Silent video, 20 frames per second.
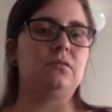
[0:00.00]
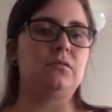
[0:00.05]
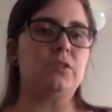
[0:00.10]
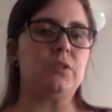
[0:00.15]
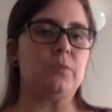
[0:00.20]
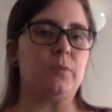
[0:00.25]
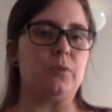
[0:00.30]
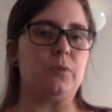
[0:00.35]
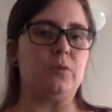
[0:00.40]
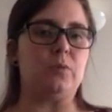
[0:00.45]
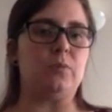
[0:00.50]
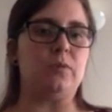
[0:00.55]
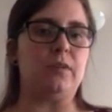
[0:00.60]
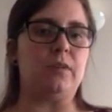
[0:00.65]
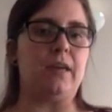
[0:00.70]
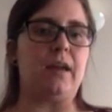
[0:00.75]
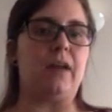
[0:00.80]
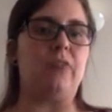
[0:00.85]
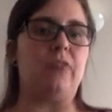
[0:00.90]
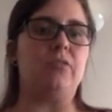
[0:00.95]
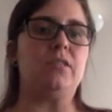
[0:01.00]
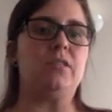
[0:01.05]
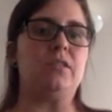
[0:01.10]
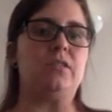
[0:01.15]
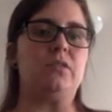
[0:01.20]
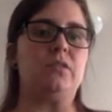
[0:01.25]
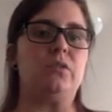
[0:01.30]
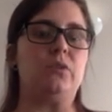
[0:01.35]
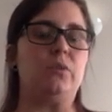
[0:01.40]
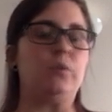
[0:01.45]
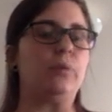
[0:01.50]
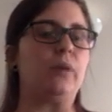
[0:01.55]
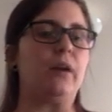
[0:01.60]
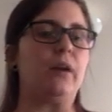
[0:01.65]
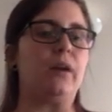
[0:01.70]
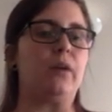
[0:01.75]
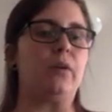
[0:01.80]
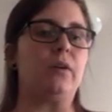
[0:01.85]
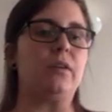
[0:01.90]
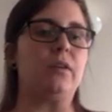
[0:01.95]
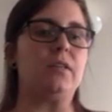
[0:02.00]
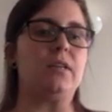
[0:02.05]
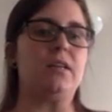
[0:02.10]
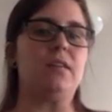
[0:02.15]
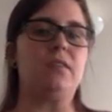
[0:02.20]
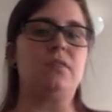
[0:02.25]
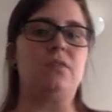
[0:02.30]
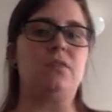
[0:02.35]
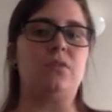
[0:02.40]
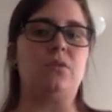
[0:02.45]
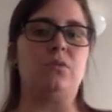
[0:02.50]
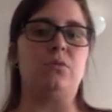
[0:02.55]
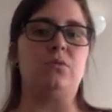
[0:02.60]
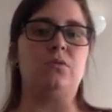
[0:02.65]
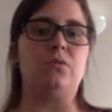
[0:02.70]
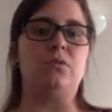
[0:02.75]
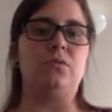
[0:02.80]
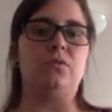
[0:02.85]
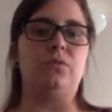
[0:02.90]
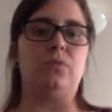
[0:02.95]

disposable gowns is to prioritize those